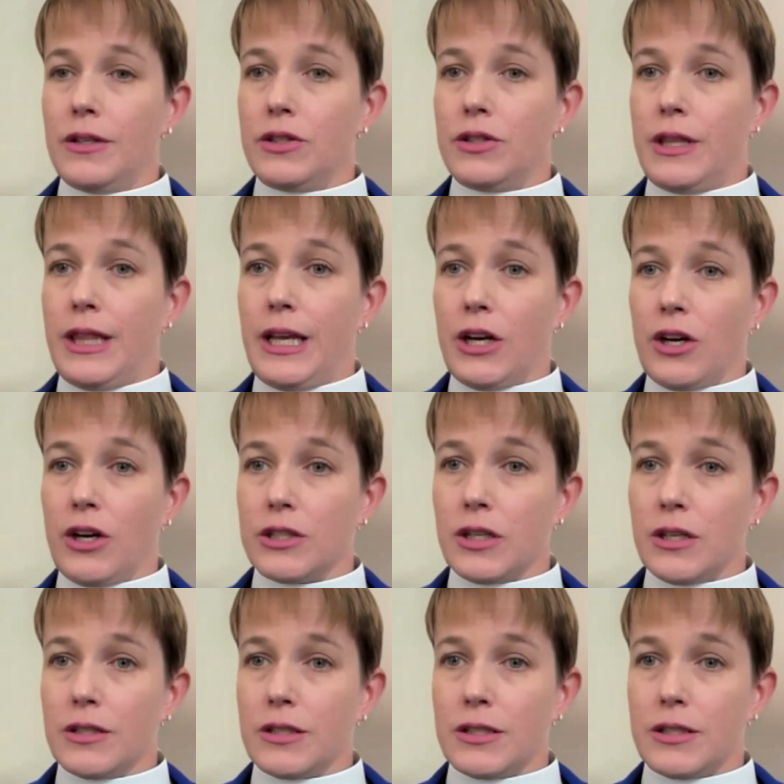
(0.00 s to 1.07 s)
There's
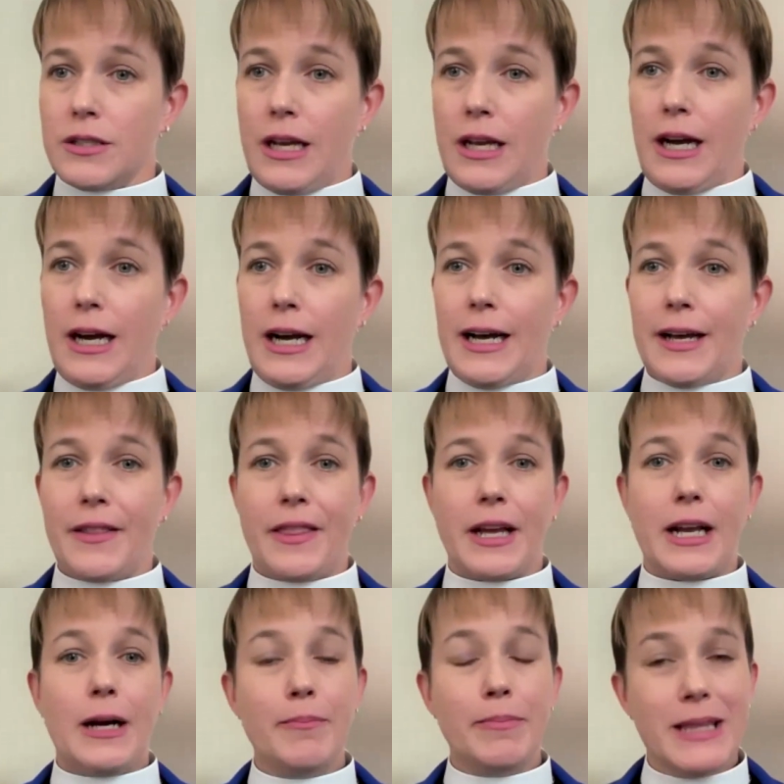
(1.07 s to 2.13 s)
the
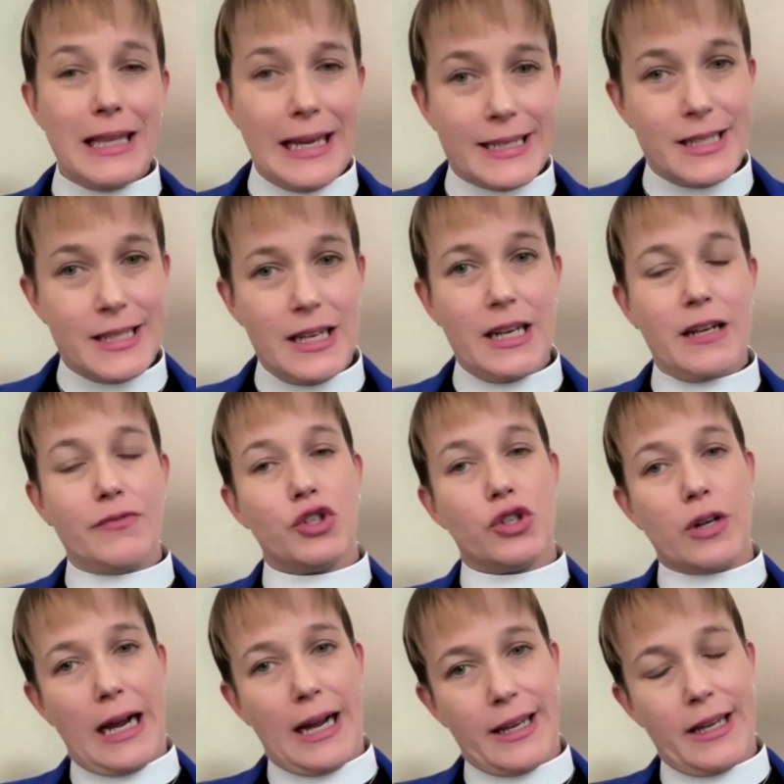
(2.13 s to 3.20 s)
complexity of
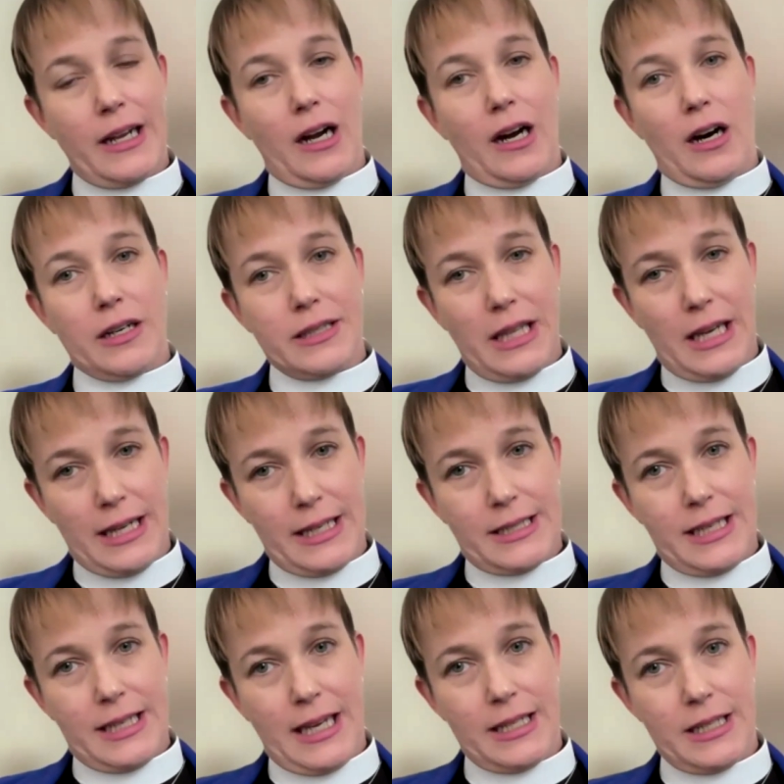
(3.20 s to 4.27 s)
tracking online
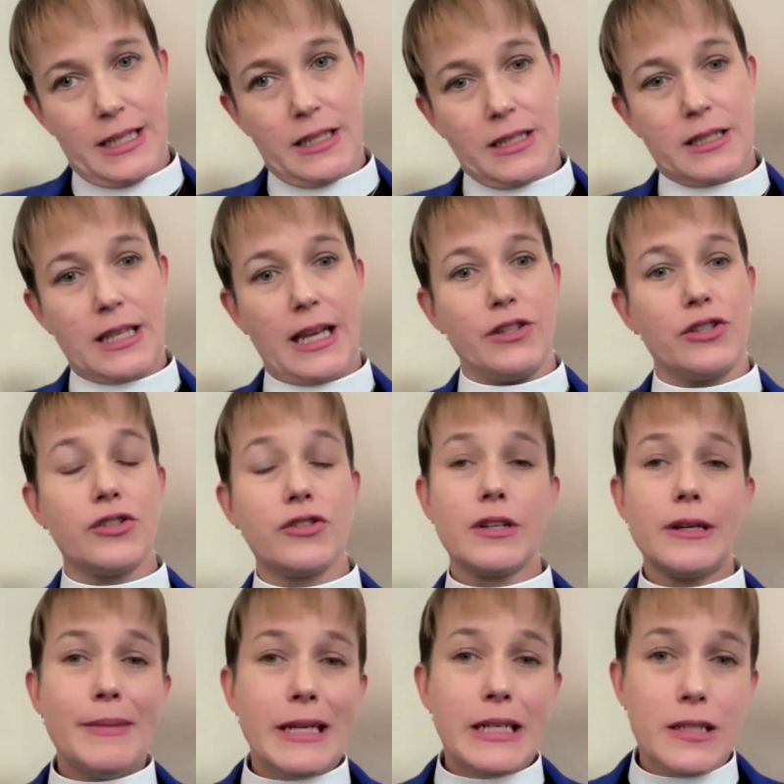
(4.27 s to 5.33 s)
attendance and
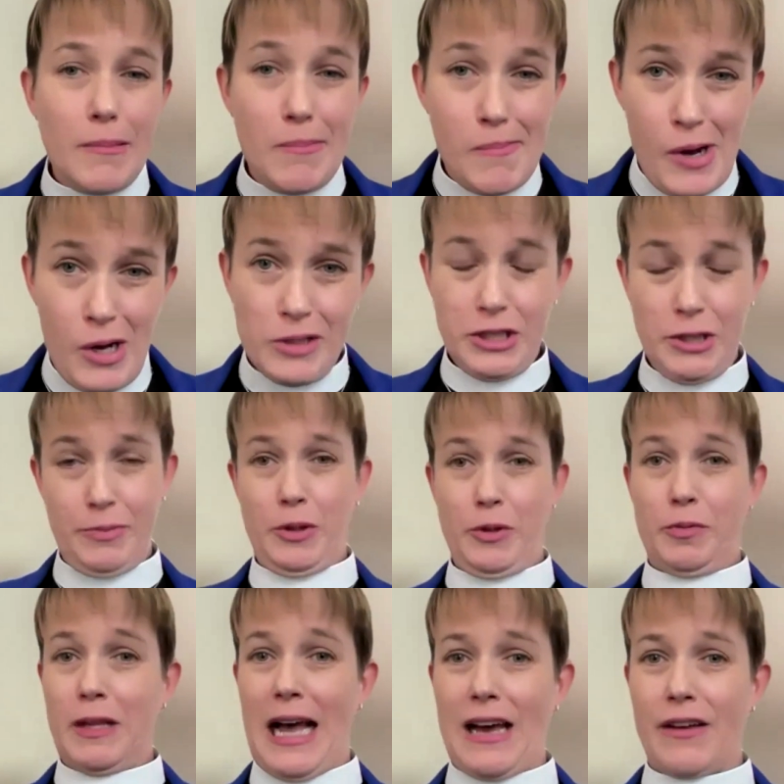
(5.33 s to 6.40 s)
streaming to multiple
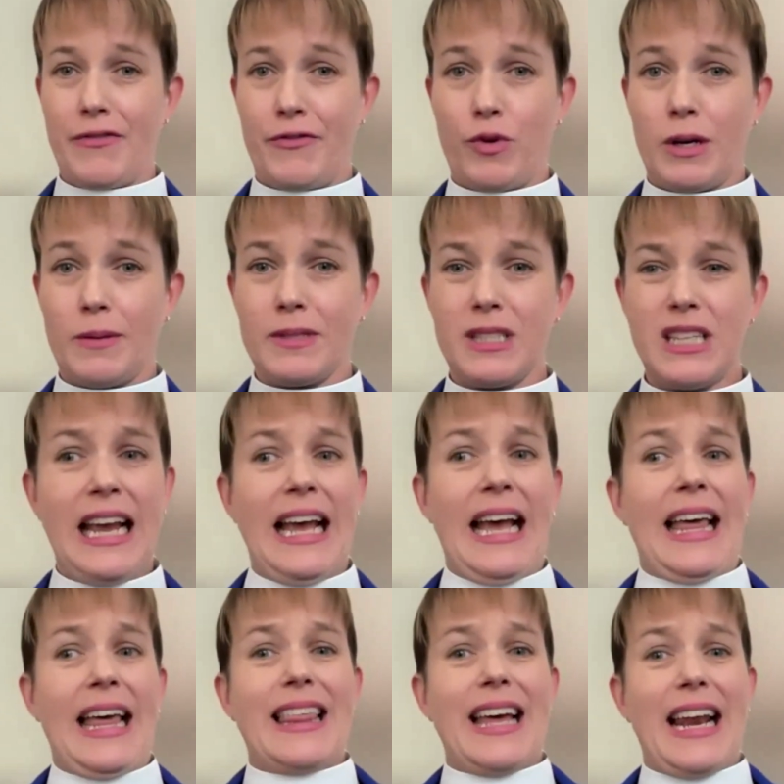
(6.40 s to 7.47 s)
platforms
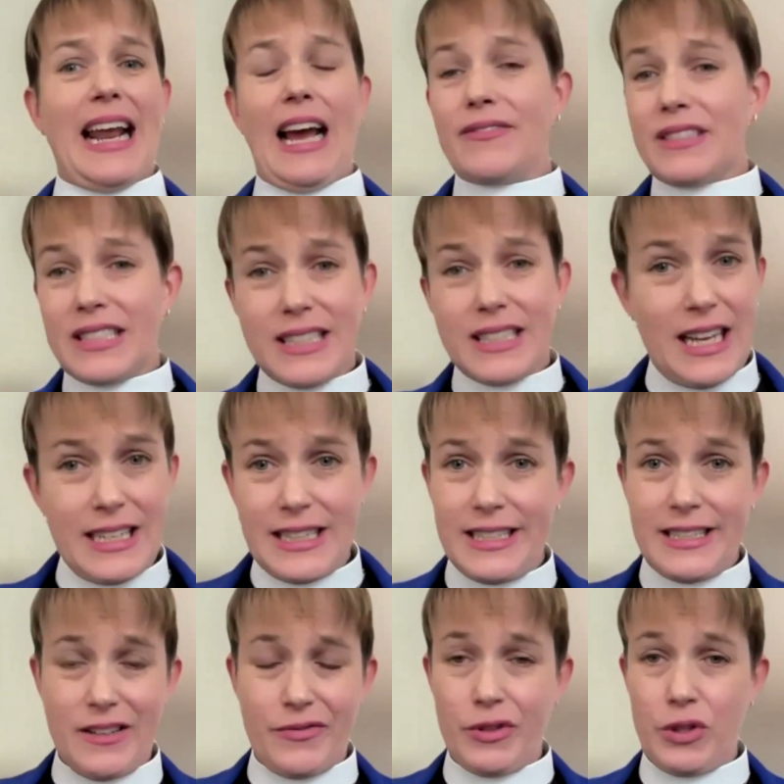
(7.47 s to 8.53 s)
that have slightly
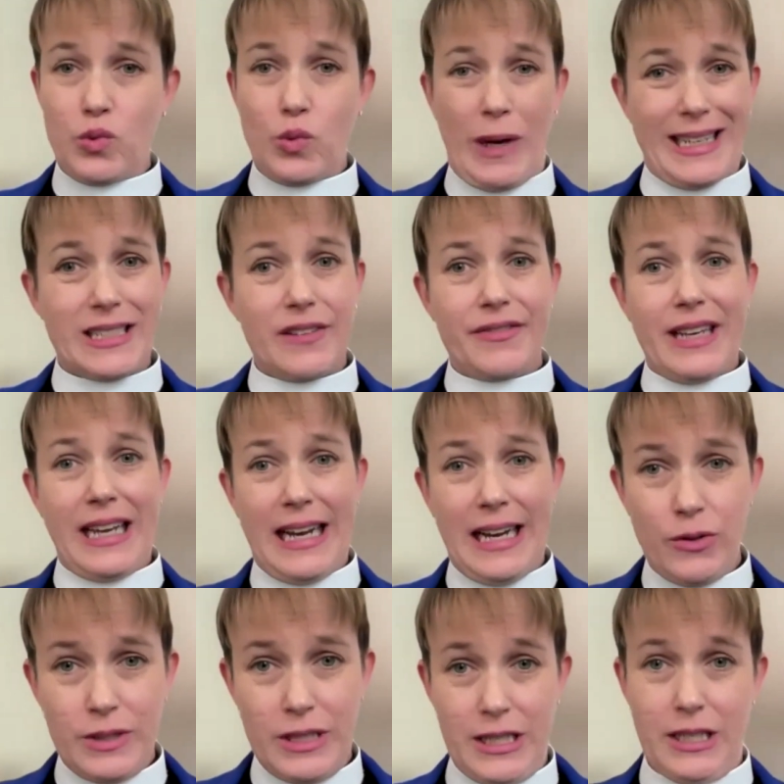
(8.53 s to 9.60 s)
different ways of
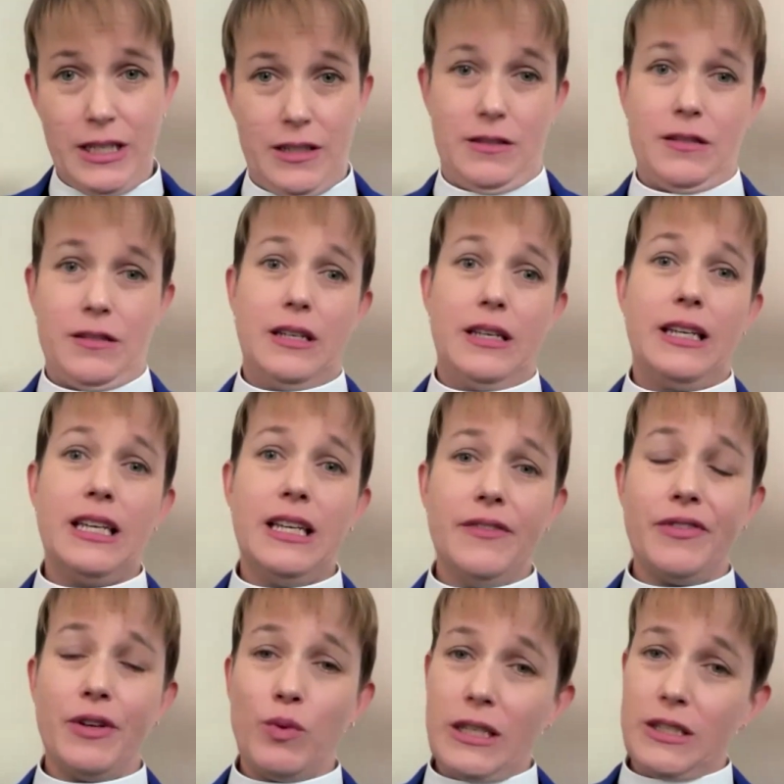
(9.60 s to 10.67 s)
counting.
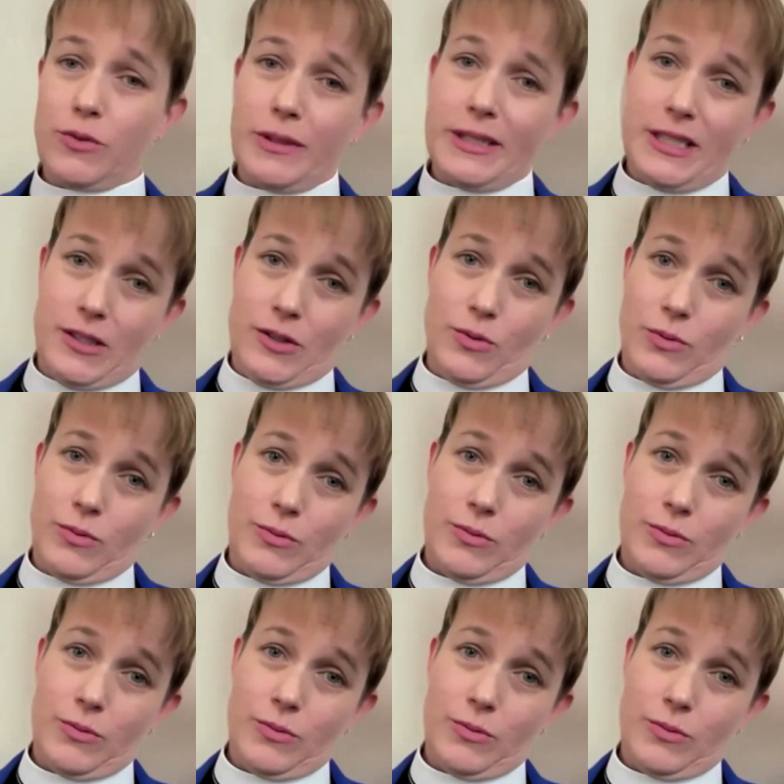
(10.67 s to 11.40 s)
Eva, what do we do?